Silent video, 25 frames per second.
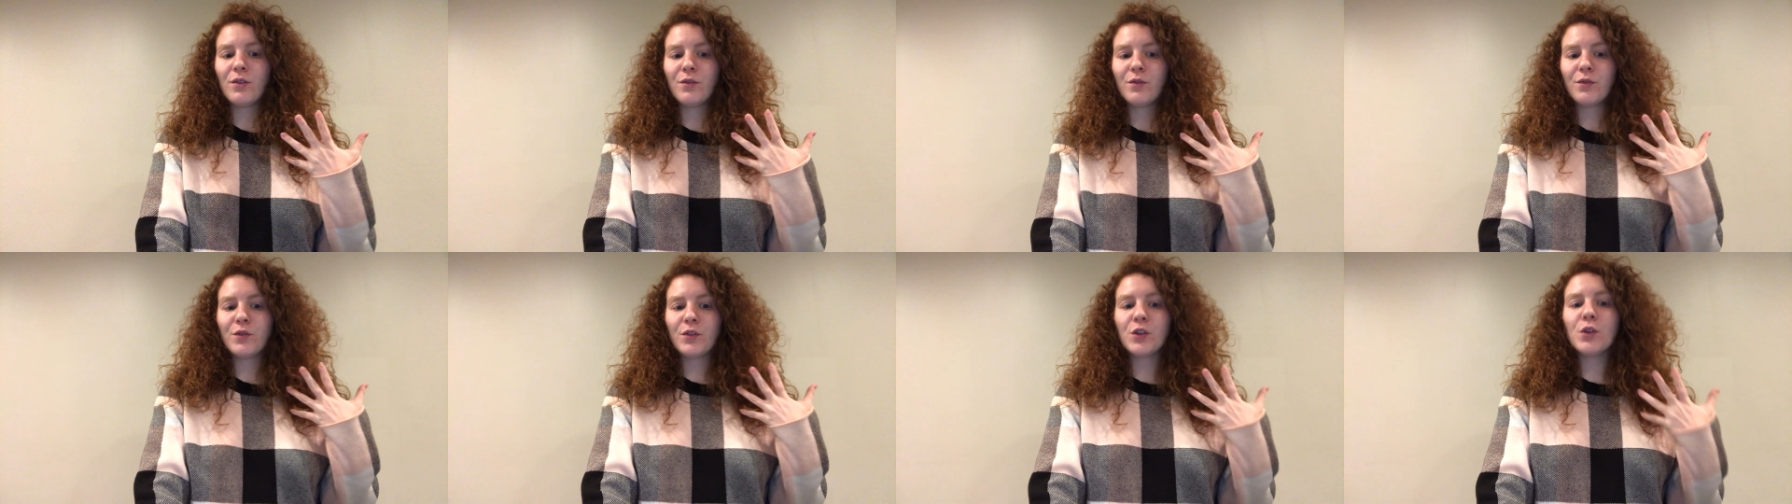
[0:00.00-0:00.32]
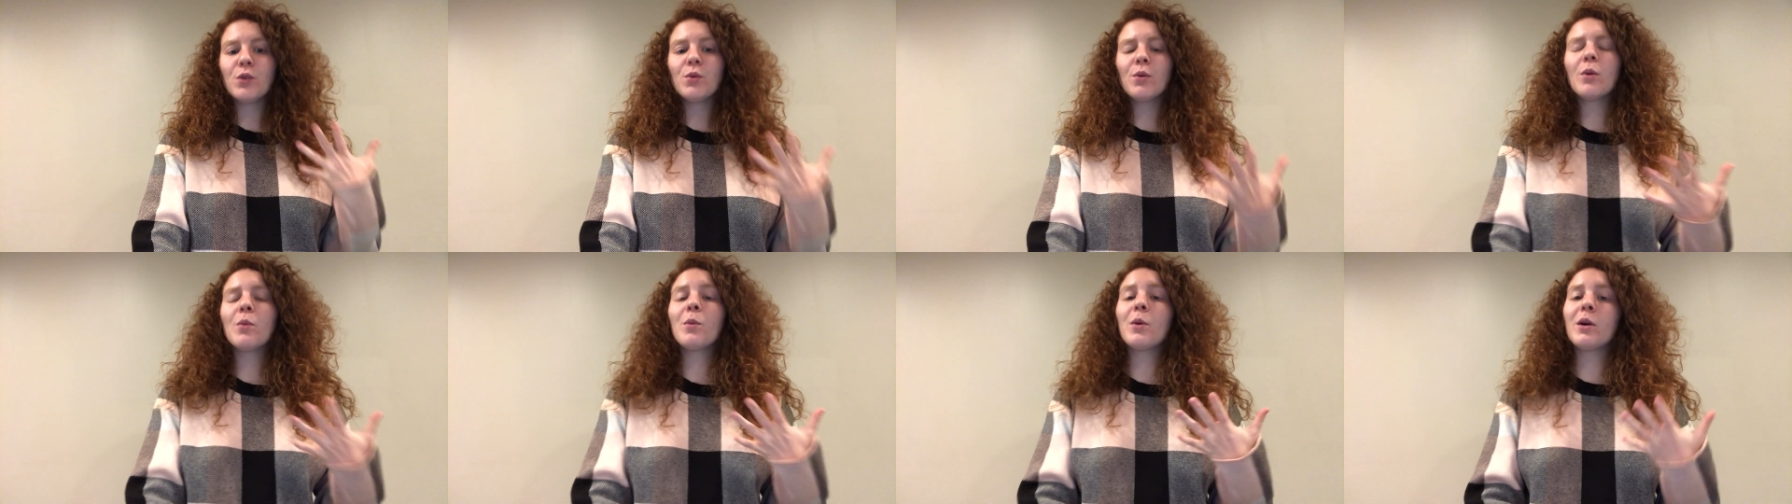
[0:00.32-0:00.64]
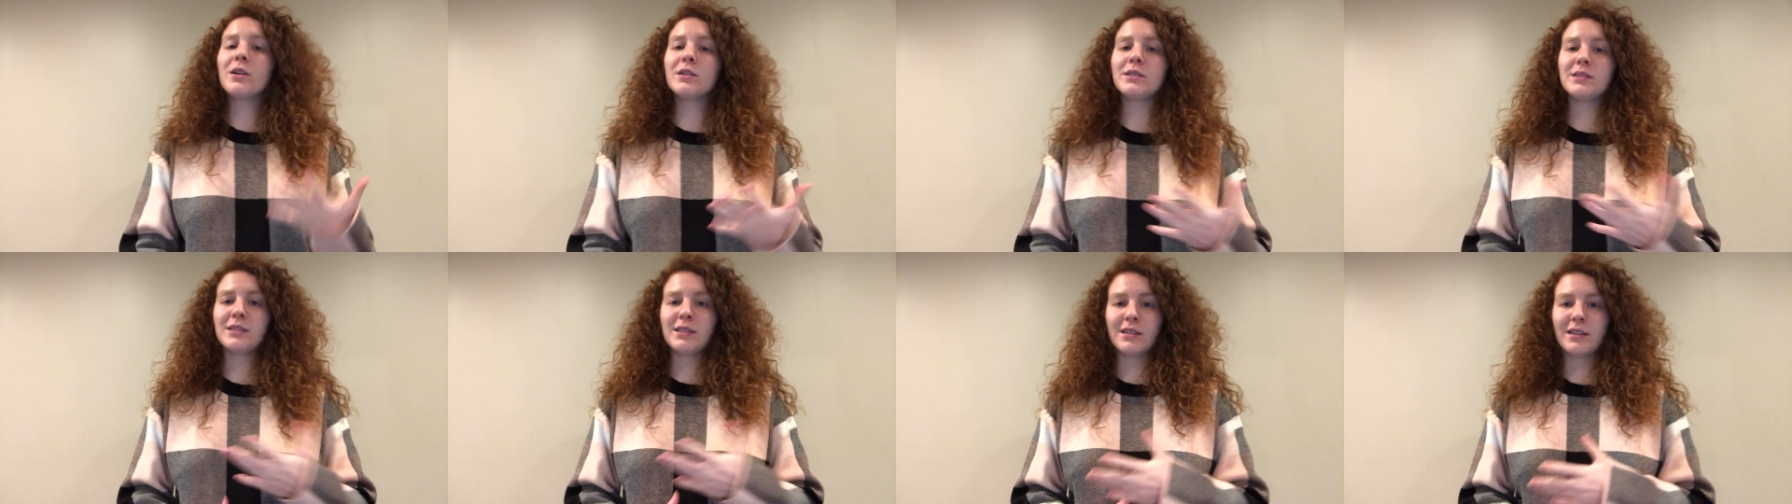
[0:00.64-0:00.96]
fewer
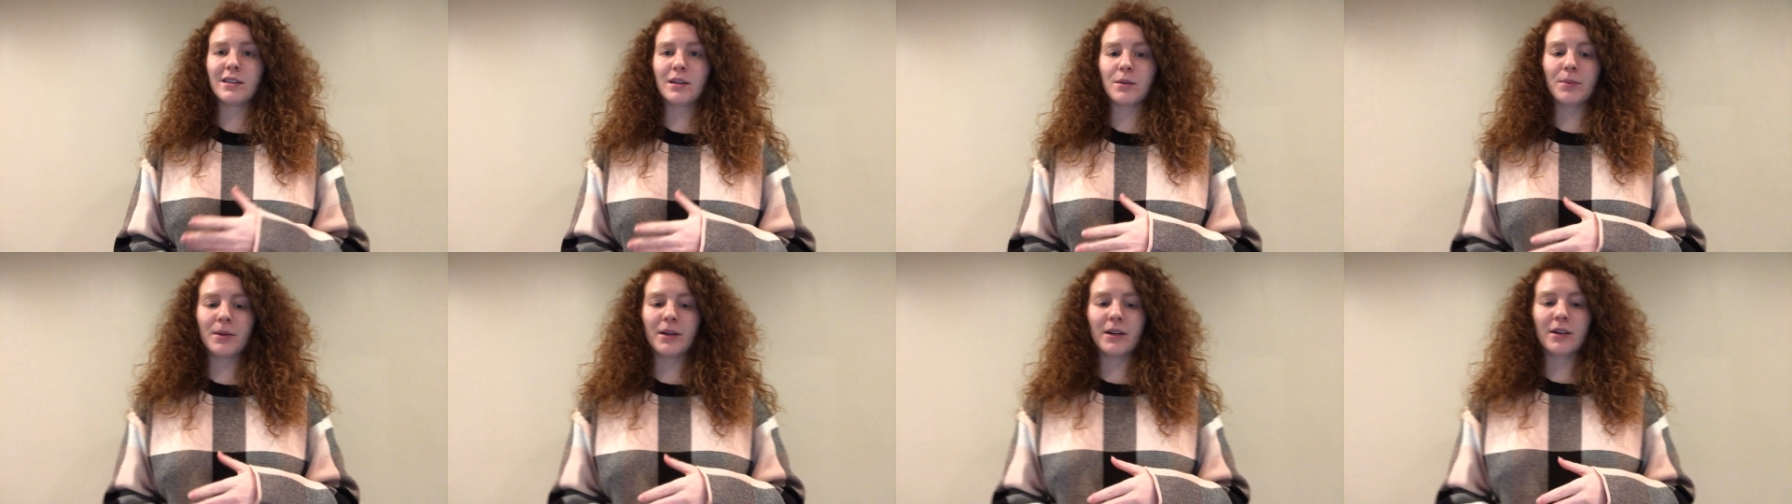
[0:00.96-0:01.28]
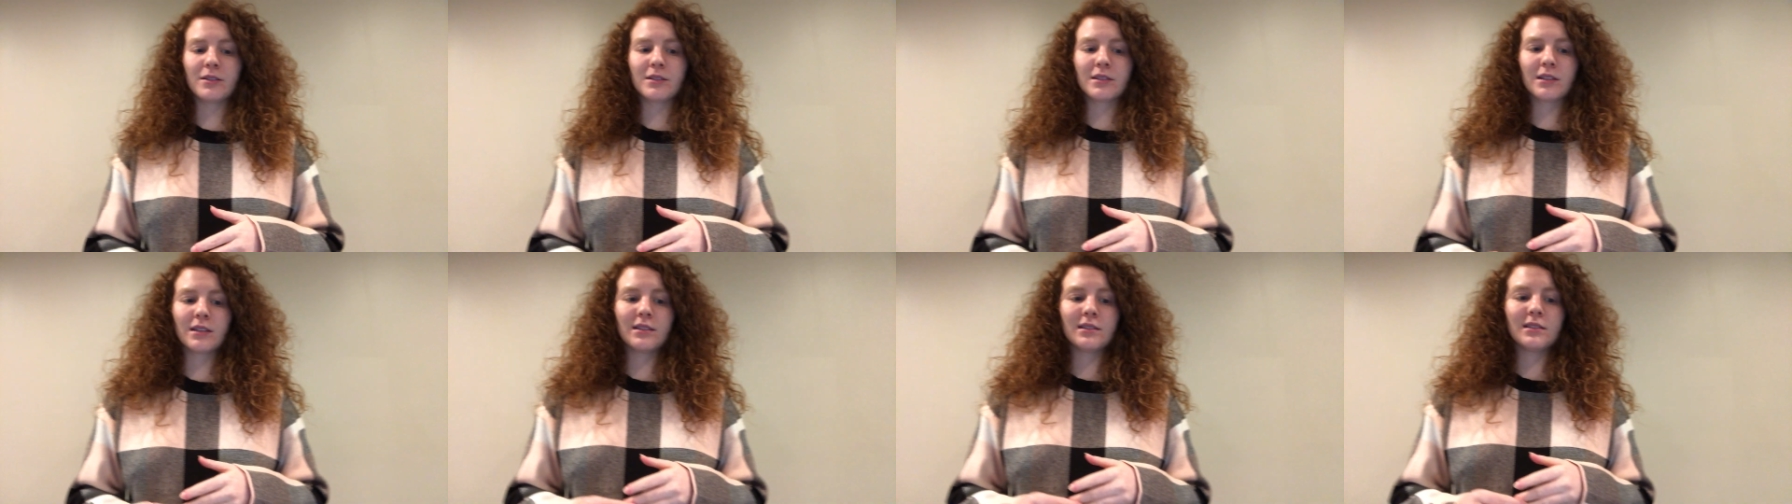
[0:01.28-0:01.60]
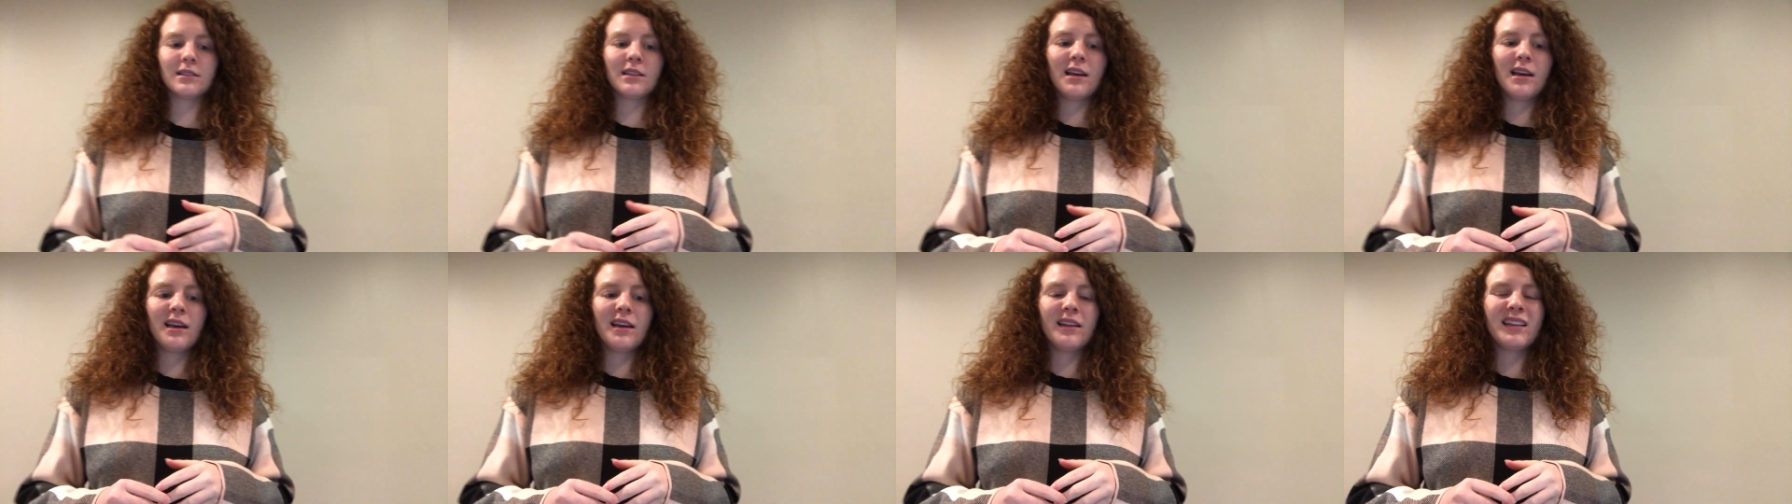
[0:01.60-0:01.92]
words than their peers because